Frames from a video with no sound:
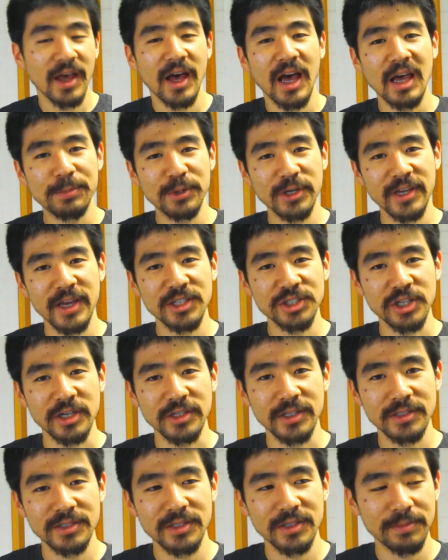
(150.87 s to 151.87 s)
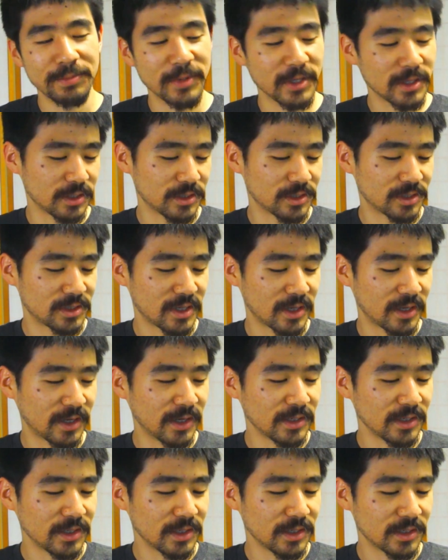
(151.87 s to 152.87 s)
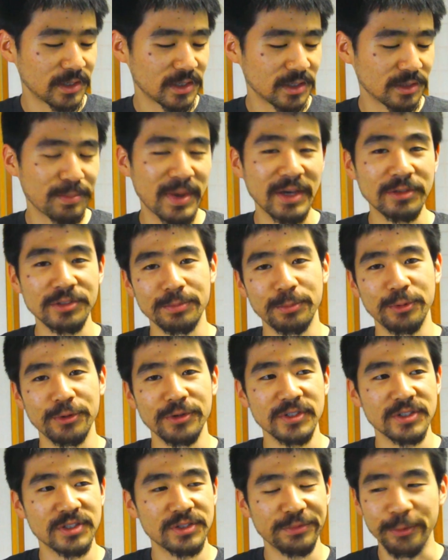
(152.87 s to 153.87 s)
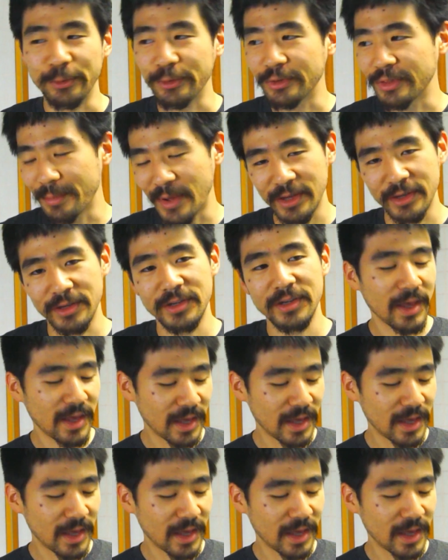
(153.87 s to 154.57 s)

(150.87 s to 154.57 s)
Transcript: I put a cage on it because I needed mounting points for the mic,